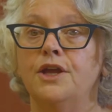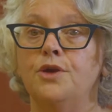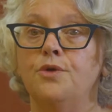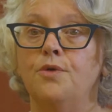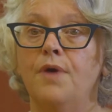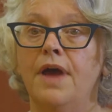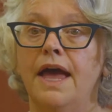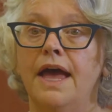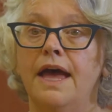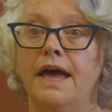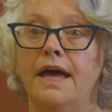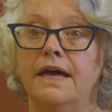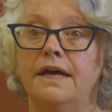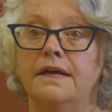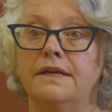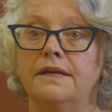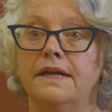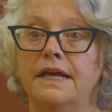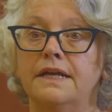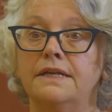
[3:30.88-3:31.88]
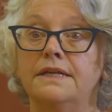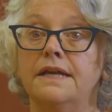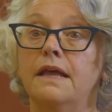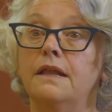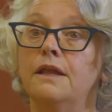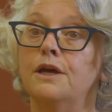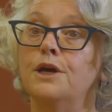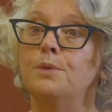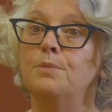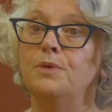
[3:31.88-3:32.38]
you had a
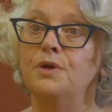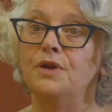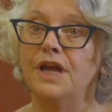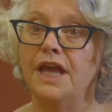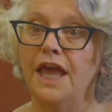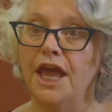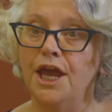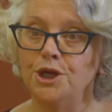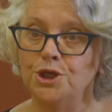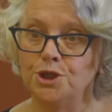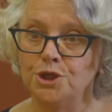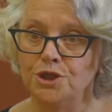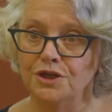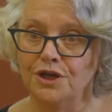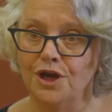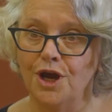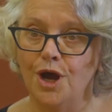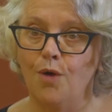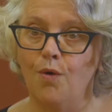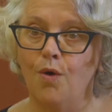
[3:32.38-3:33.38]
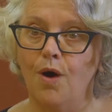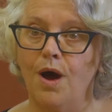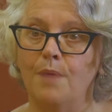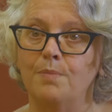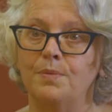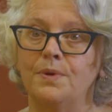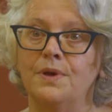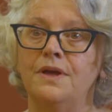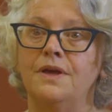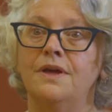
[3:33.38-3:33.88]
telecommunication
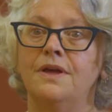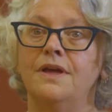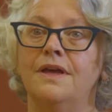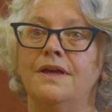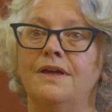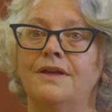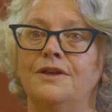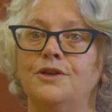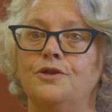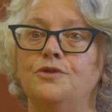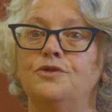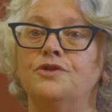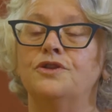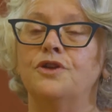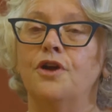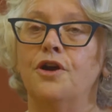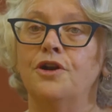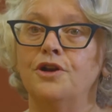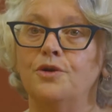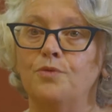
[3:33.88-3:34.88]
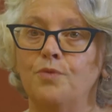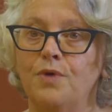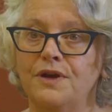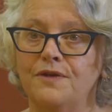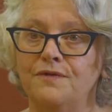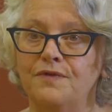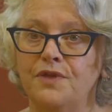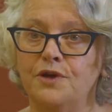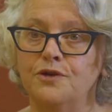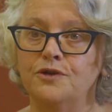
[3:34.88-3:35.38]
co-op. You started one
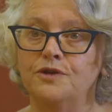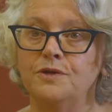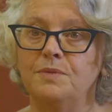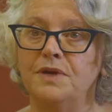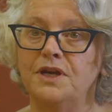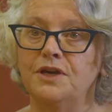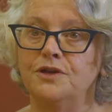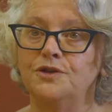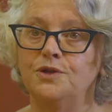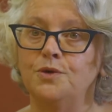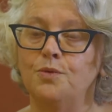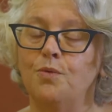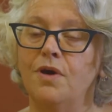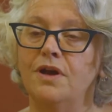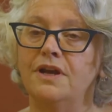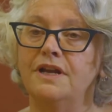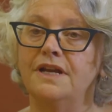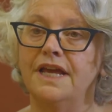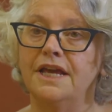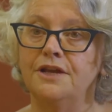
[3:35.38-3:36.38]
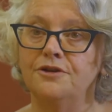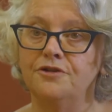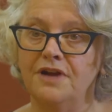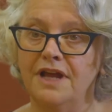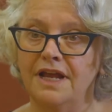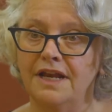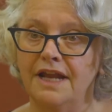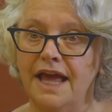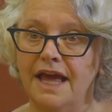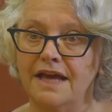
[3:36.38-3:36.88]
of those because you wanted
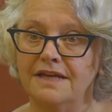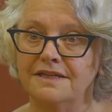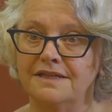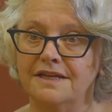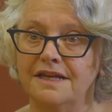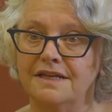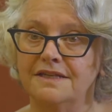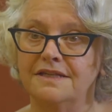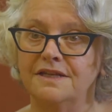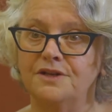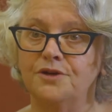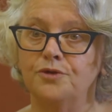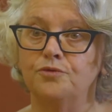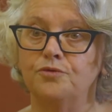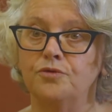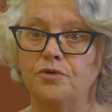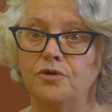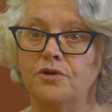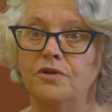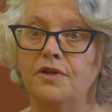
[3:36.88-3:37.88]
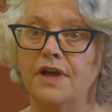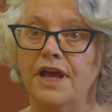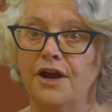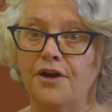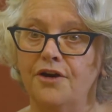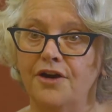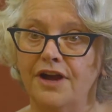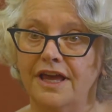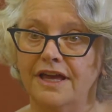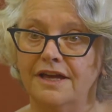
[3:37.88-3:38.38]
internet access in a rural
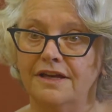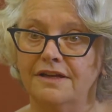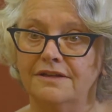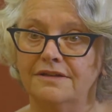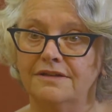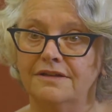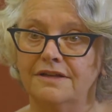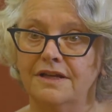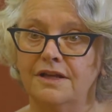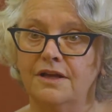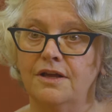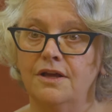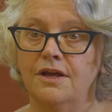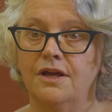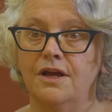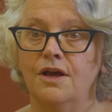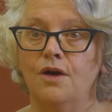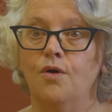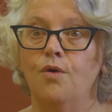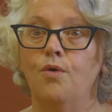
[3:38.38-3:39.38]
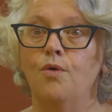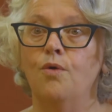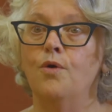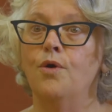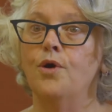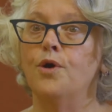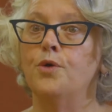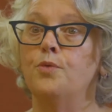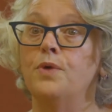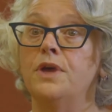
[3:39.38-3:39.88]
area.
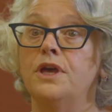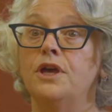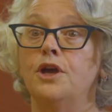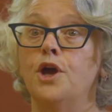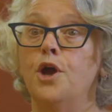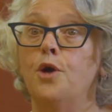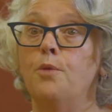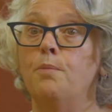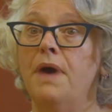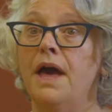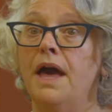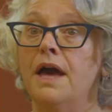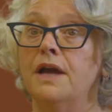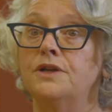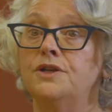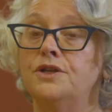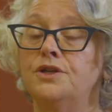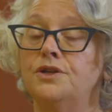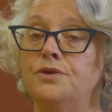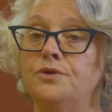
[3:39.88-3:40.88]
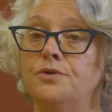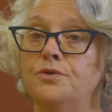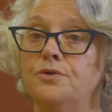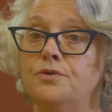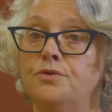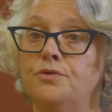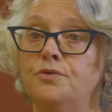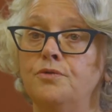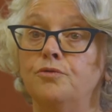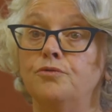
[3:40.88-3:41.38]
Or we could go back
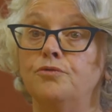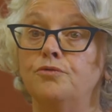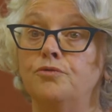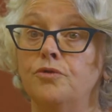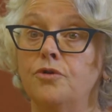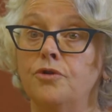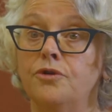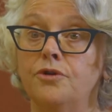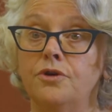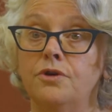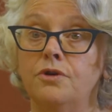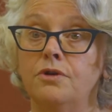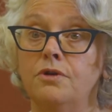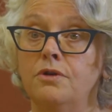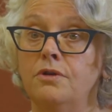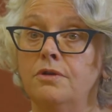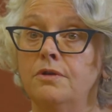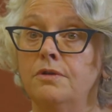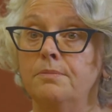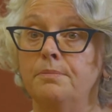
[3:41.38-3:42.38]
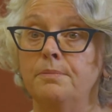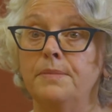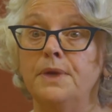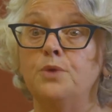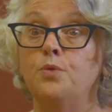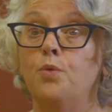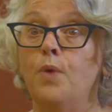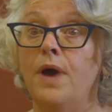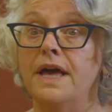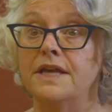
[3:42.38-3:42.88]
to rural
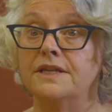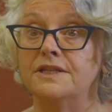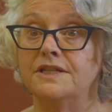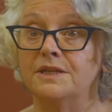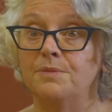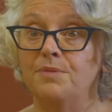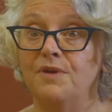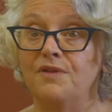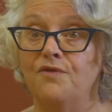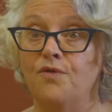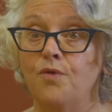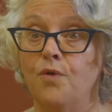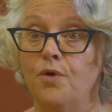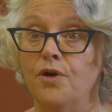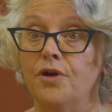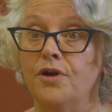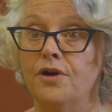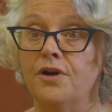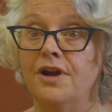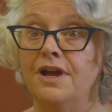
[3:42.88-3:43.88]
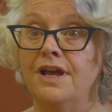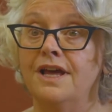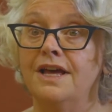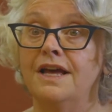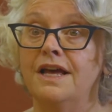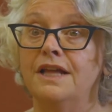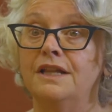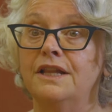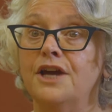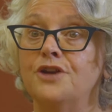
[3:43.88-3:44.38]
Midwest before
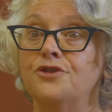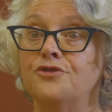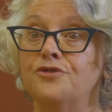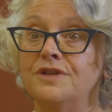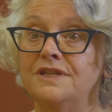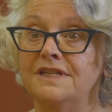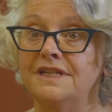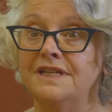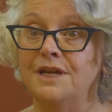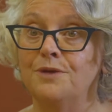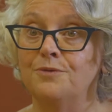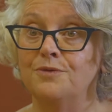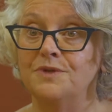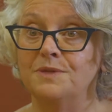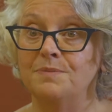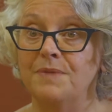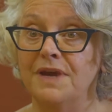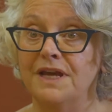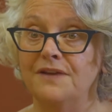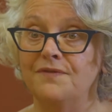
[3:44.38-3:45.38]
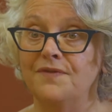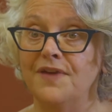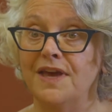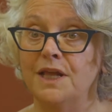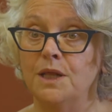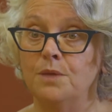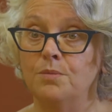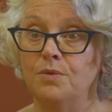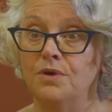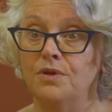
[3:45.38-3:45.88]
electricity was made
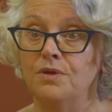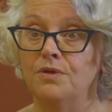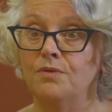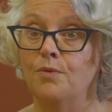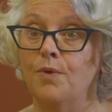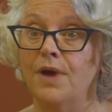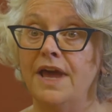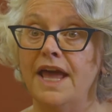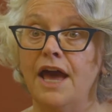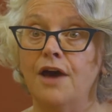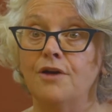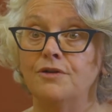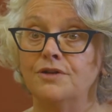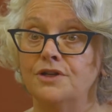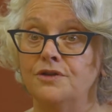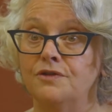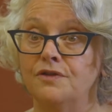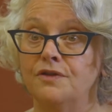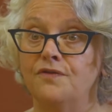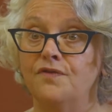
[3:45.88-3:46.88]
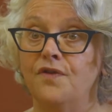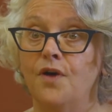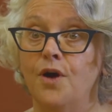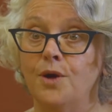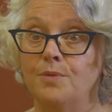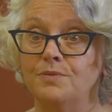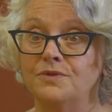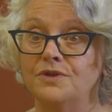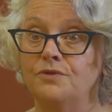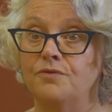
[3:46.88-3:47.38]
available way out to the
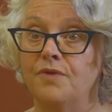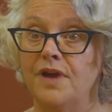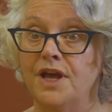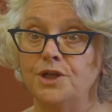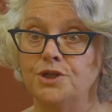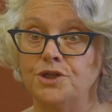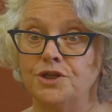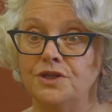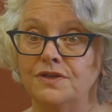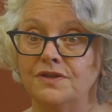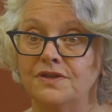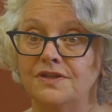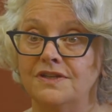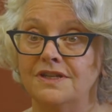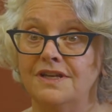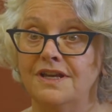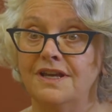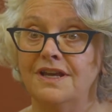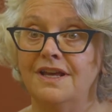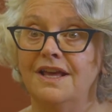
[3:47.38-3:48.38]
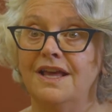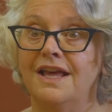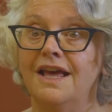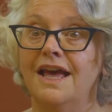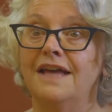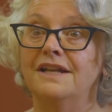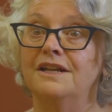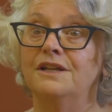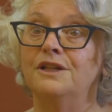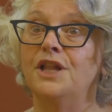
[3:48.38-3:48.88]
farms and ranches.
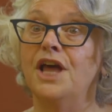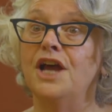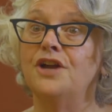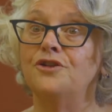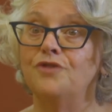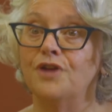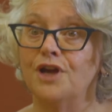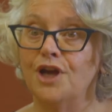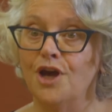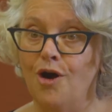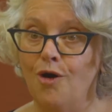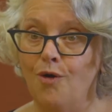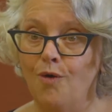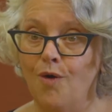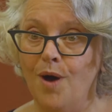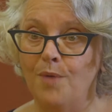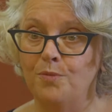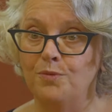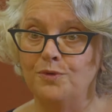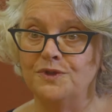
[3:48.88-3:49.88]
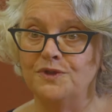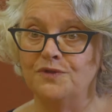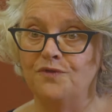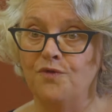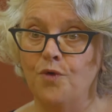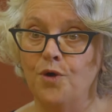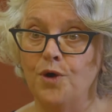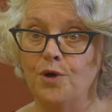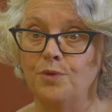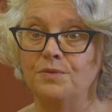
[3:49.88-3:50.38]
An electric co-op was
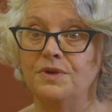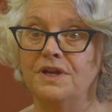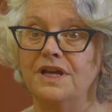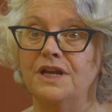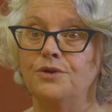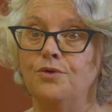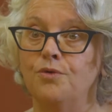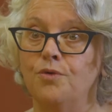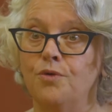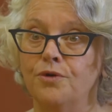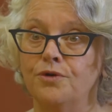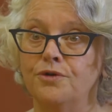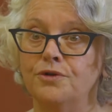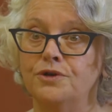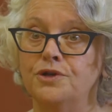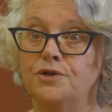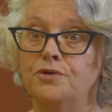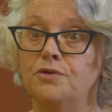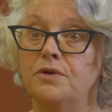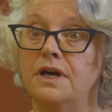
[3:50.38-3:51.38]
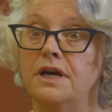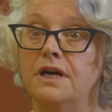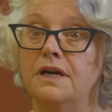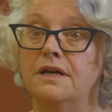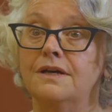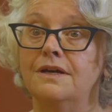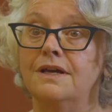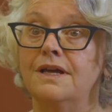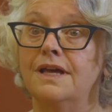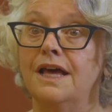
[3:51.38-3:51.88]
formed in order to
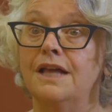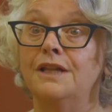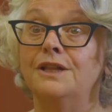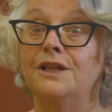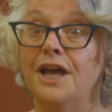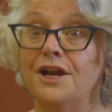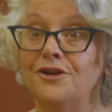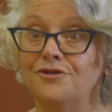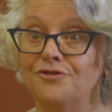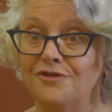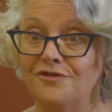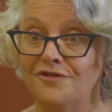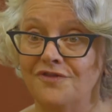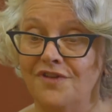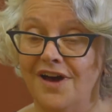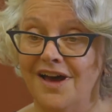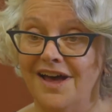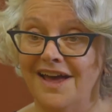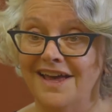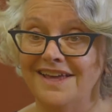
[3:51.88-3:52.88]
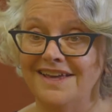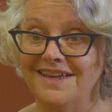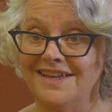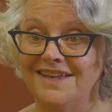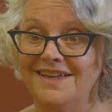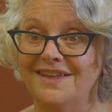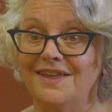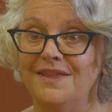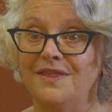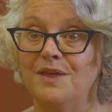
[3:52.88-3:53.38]
electrify
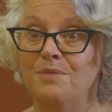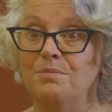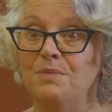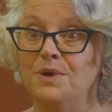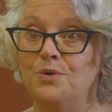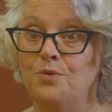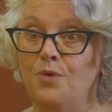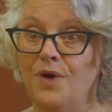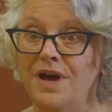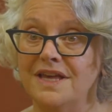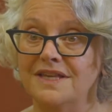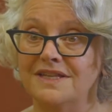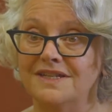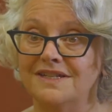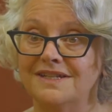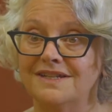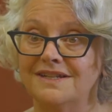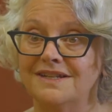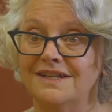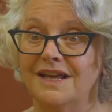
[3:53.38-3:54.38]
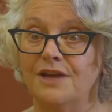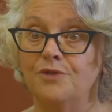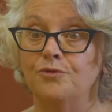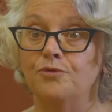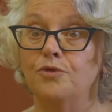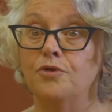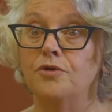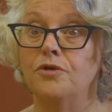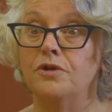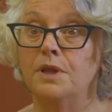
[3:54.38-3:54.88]
the Midwest and
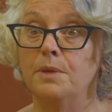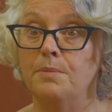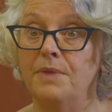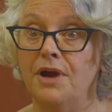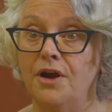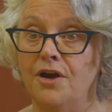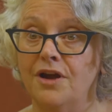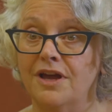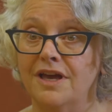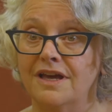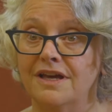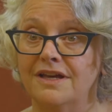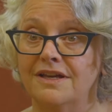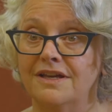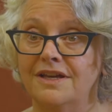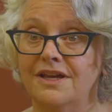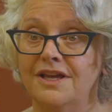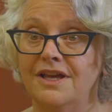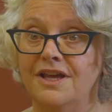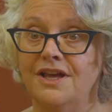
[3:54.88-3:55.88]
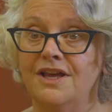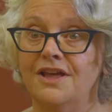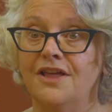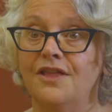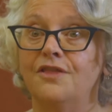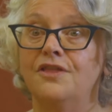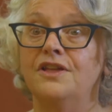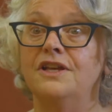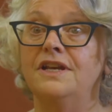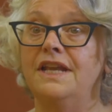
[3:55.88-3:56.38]
rural America.
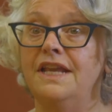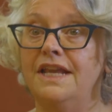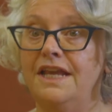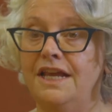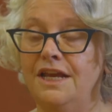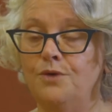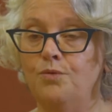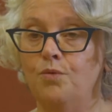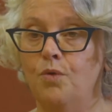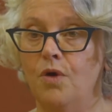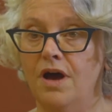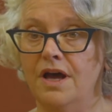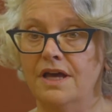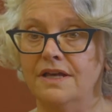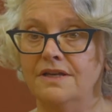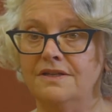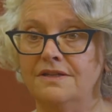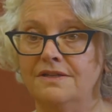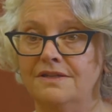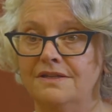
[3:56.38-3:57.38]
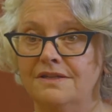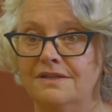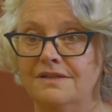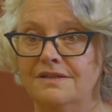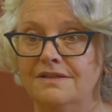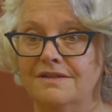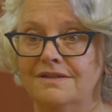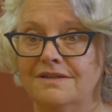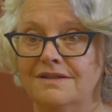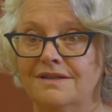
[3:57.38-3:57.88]
The need was
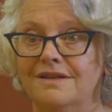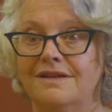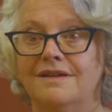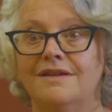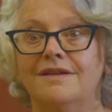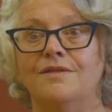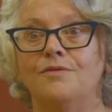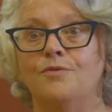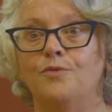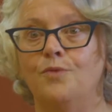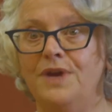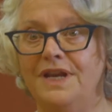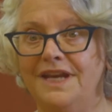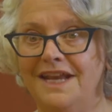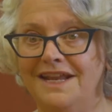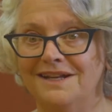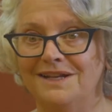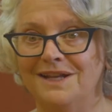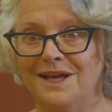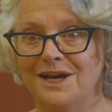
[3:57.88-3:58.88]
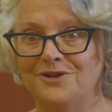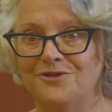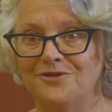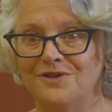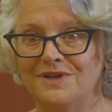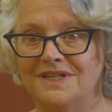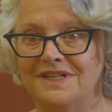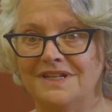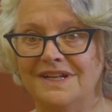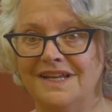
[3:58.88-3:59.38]
we need
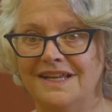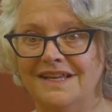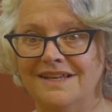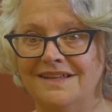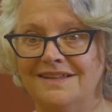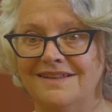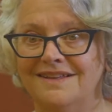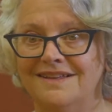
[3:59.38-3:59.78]
electricity.